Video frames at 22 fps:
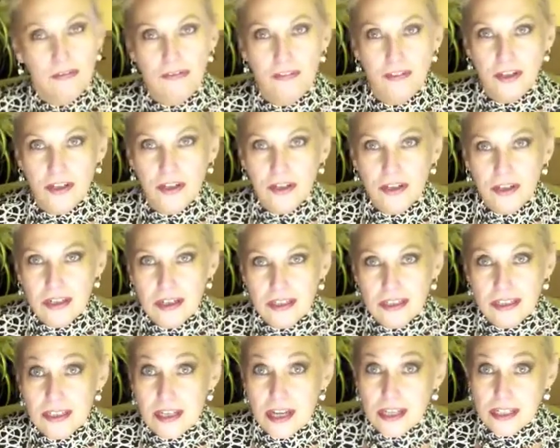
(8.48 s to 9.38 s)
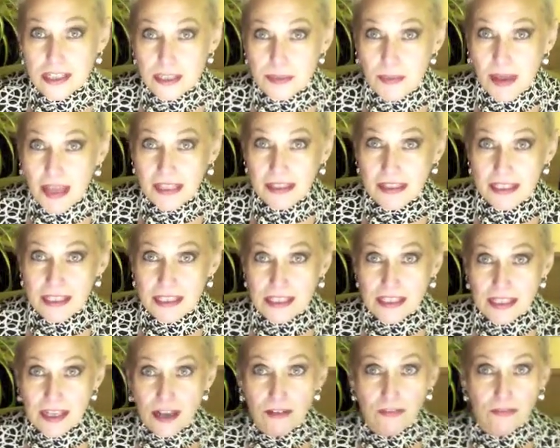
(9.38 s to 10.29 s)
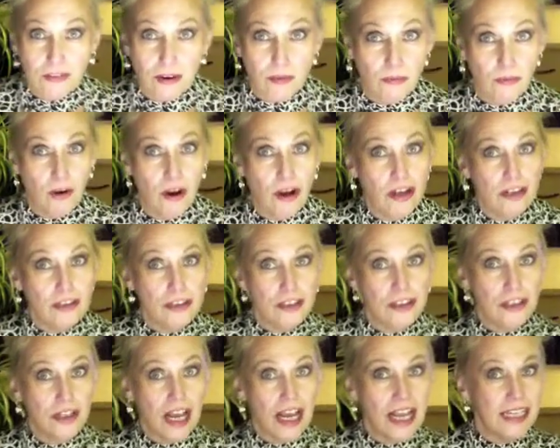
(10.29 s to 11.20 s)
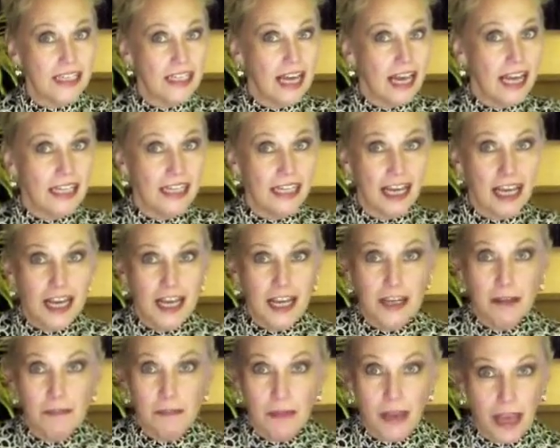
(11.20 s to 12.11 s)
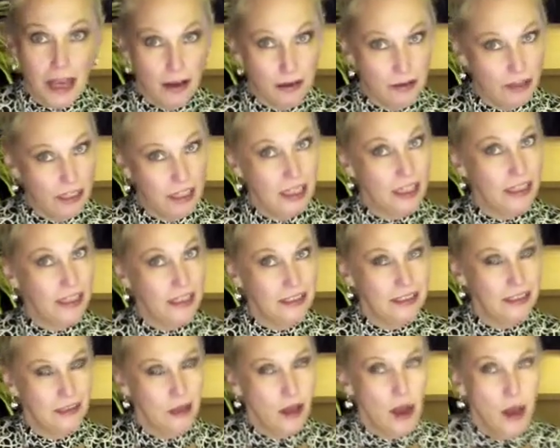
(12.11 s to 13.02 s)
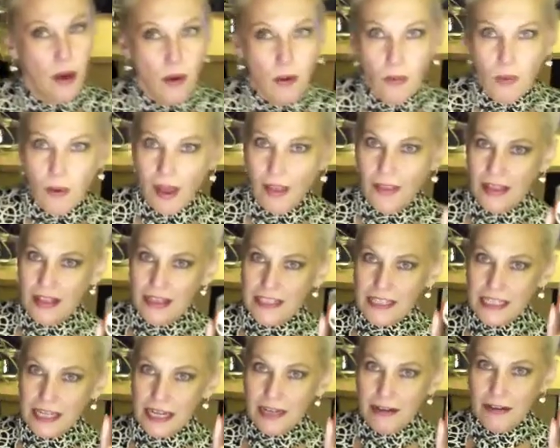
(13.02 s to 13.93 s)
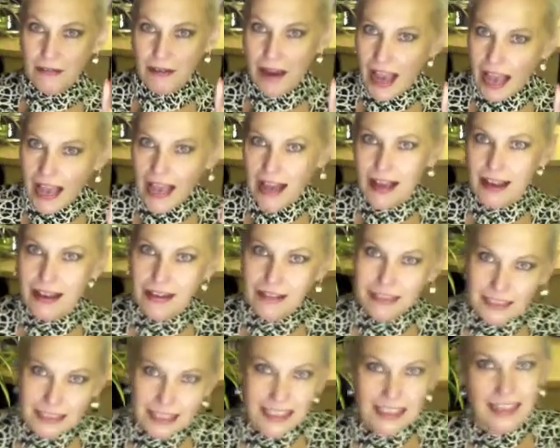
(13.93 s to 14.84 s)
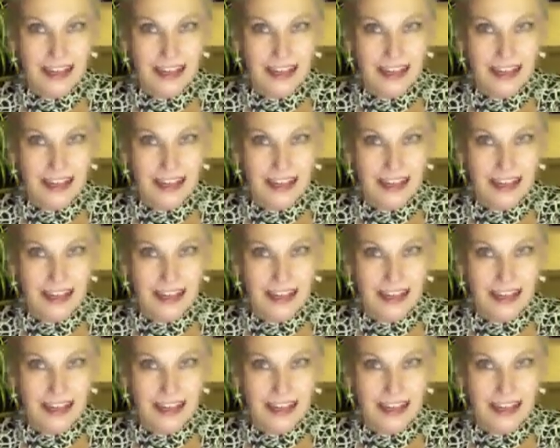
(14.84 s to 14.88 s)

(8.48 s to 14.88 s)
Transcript: Fleur D'Osmanthus from Roger and Gallet Paris. Well, let's stick around